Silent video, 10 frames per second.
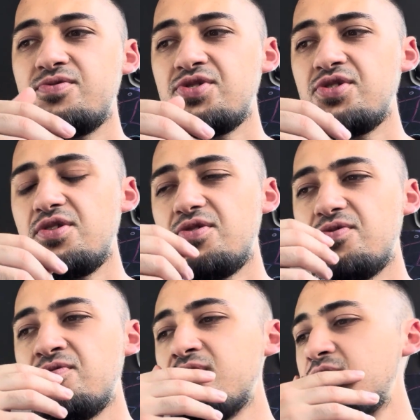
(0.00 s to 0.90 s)

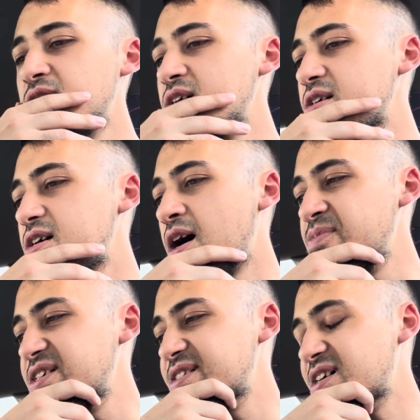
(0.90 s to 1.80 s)
So, I
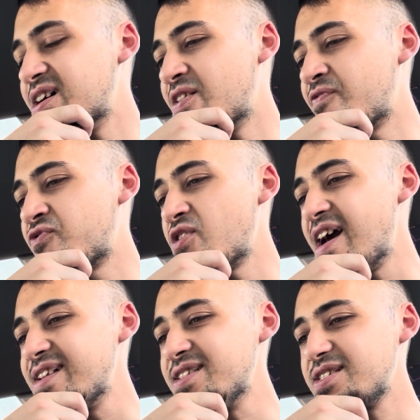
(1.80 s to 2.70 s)
mean, a
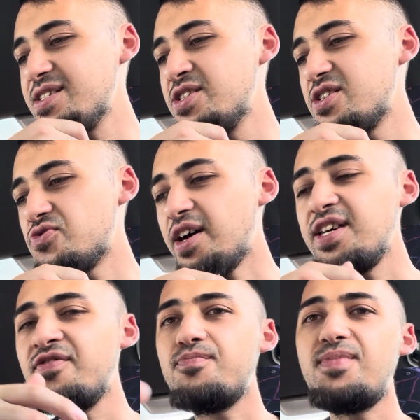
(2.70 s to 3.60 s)
friend, like
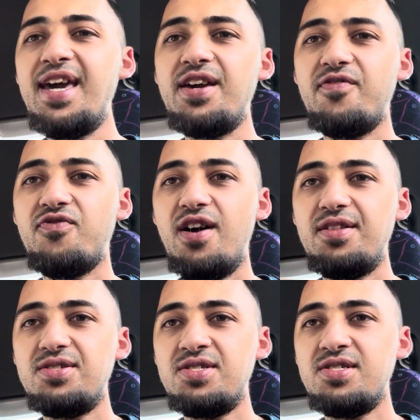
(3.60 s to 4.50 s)
even making
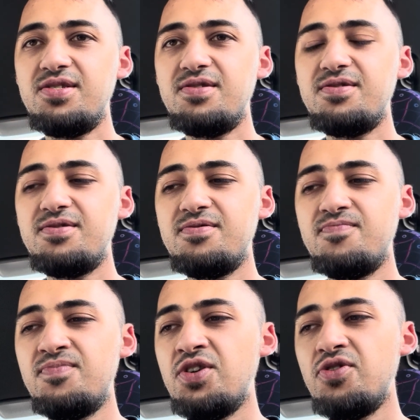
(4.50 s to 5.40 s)
friends,
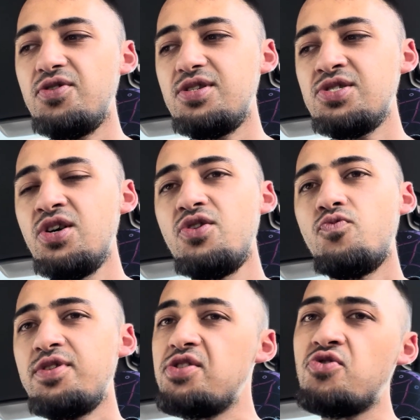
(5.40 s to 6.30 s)
because
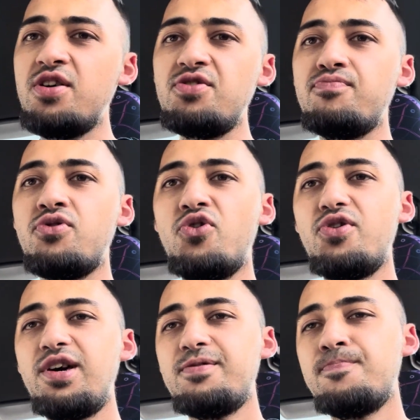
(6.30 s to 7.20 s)
when you're
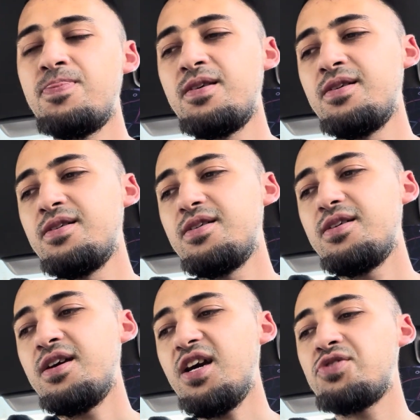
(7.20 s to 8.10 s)
unemployed,
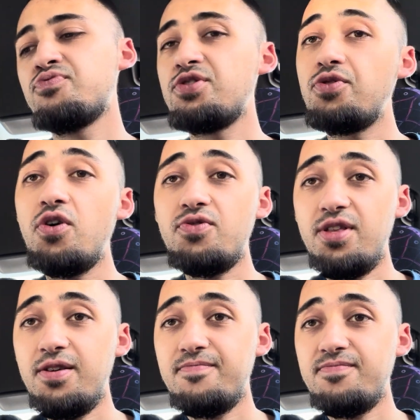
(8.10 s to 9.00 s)
it gets pretty
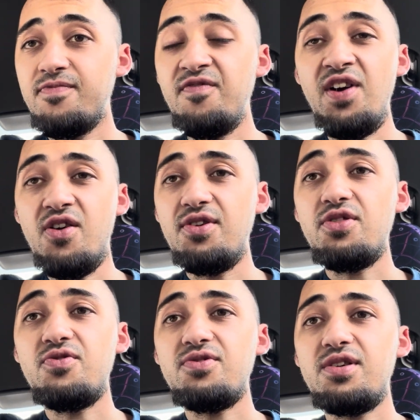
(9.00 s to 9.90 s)
lonely, very
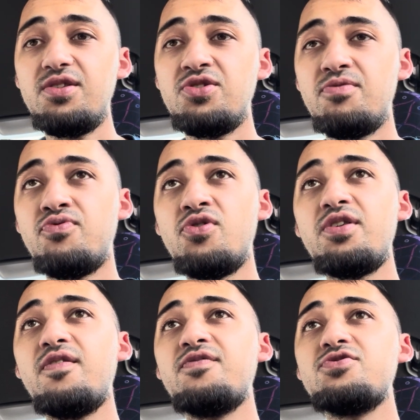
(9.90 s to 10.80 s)
lonely, to the
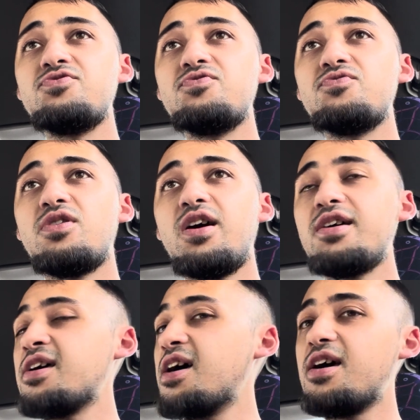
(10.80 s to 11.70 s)
point of you
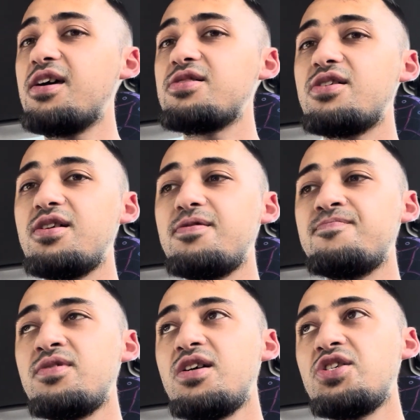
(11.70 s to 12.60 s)
like, hey, like,
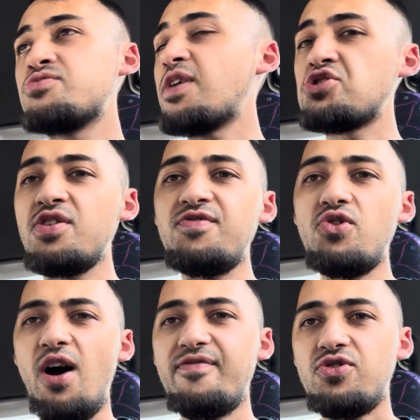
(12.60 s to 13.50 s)
especially if you
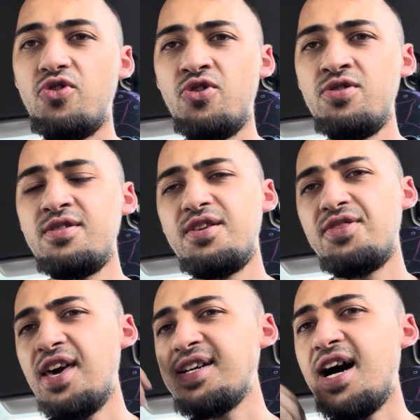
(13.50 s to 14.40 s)
don't have a car.
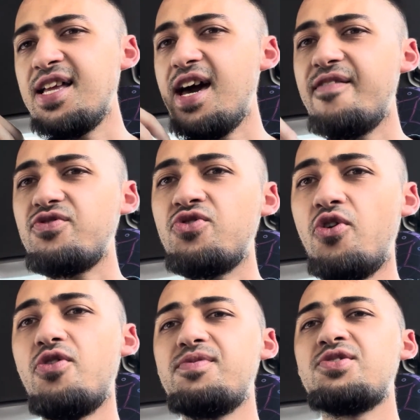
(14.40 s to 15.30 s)
Thank God I have a
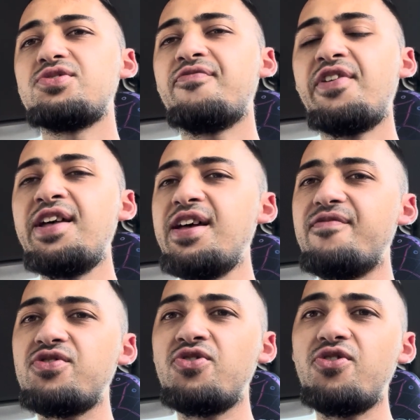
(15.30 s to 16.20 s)
car because if I didn't
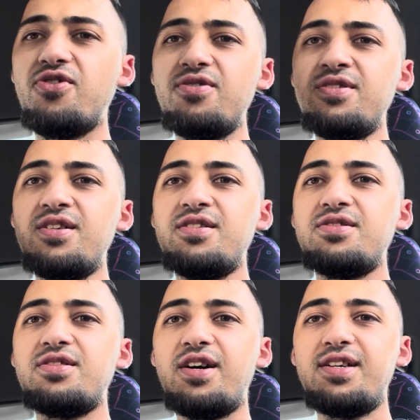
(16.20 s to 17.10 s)
have a car,
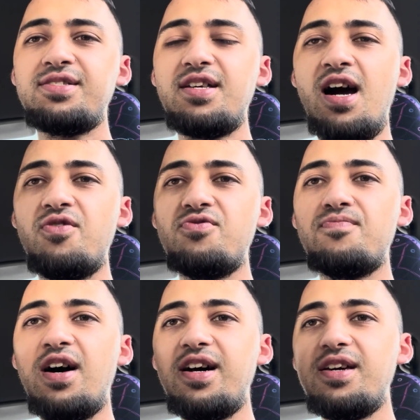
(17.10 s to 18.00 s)
like,
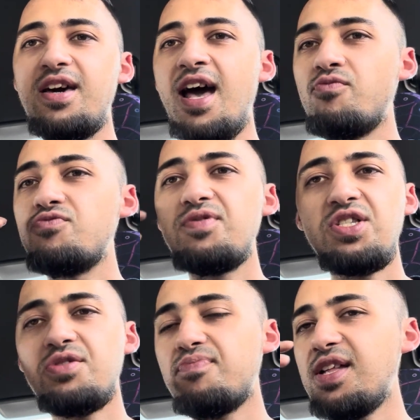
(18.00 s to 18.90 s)
my head would be
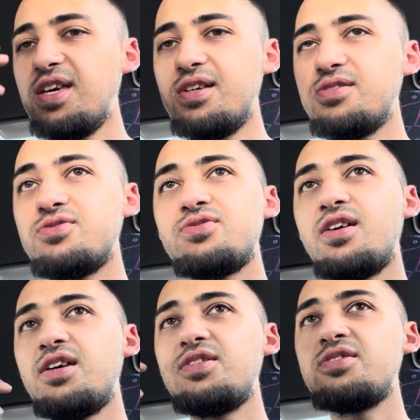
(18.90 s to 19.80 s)
spinning.
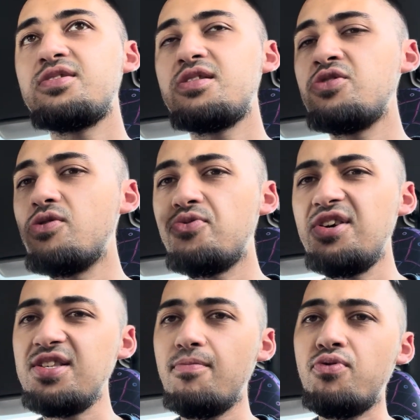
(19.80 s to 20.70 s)
And
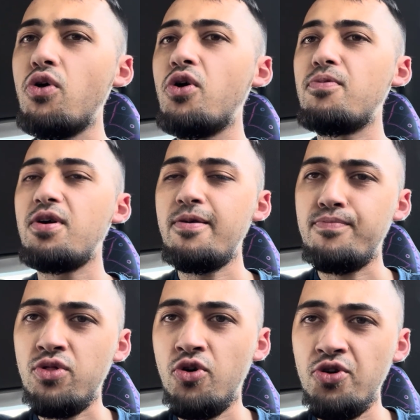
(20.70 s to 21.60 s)
these
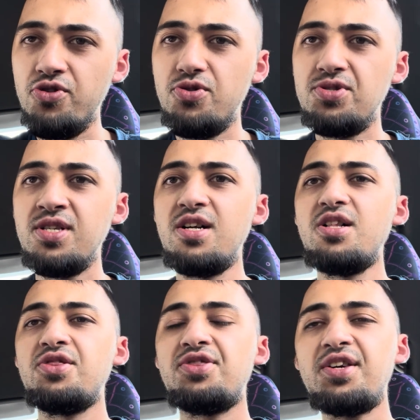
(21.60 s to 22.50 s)
employers
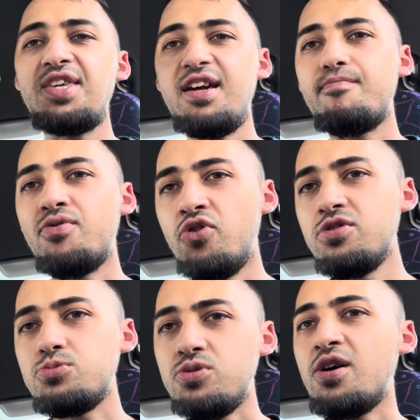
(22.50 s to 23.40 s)
think they can pull
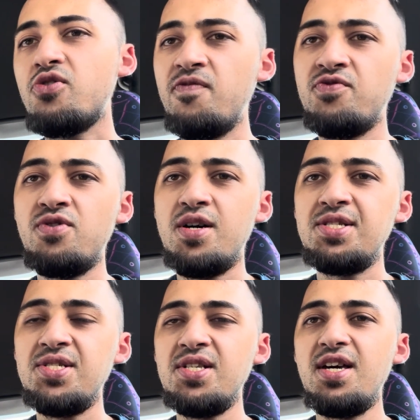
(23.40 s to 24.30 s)
the rug over
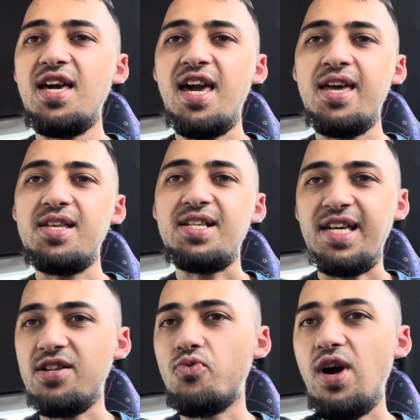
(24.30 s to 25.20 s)
us and
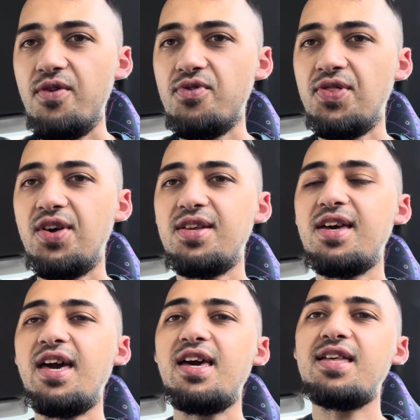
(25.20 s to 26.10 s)
get away with it,
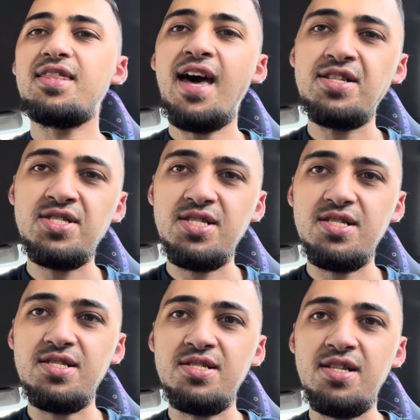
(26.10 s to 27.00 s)
and that's
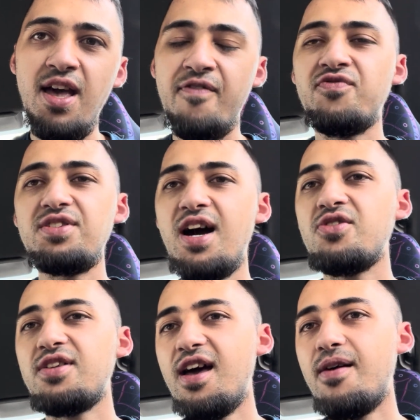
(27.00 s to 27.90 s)
definitely
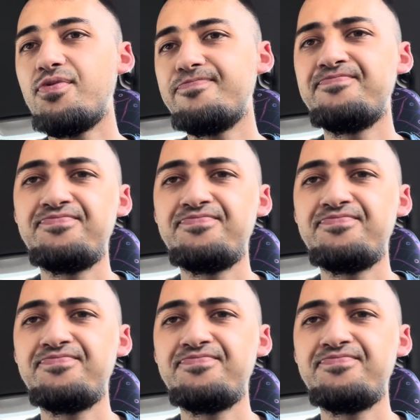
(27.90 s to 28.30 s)
not going to happen.